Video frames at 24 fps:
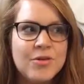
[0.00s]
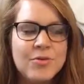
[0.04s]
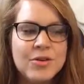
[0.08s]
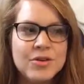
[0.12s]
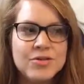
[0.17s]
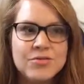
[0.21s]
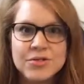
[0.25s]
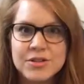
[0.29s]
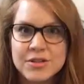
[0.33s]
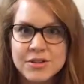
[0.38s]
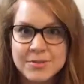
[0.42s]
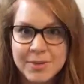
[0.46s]

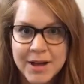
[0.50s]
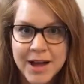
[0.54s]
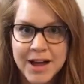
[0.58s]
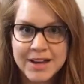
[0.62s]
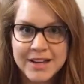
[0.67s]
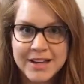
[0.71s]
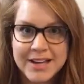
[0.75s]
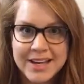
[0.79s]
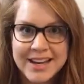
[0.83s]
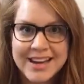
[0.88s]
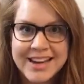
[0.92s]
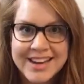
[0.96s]
was
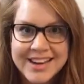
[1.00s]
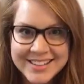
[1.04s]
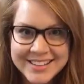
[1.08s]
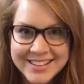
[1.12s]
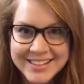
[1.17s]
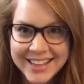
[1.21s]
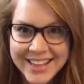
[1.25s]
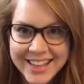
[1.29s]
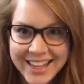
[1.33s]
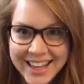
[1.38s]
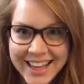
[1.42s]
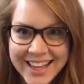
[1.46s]
responding.
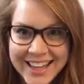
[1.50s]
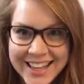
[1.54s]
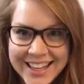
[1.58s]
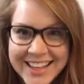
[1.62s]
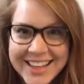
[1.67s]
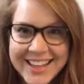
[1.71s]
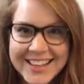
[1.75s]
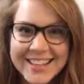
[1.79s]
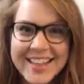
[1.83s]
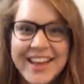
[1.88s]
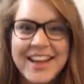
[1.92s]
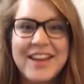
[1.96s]

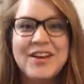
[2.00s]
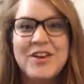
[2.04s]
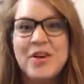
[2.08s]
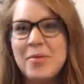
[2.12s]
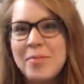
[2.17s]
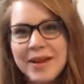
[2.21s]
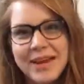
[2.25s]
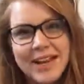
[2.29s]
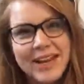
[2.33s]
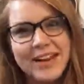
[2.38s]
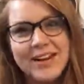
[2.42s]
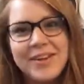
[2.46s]
Like
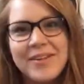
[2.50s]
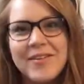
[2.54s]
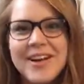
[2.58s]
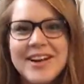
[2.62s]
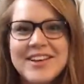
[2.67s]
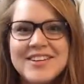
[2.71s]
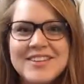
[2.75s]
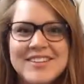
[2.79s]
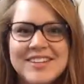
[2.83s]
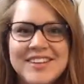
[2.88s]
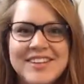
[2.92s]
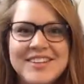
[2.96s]
nobody had
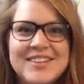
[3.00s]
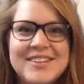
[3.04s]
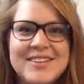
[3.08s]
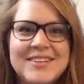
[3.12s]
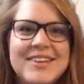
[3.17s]
questions.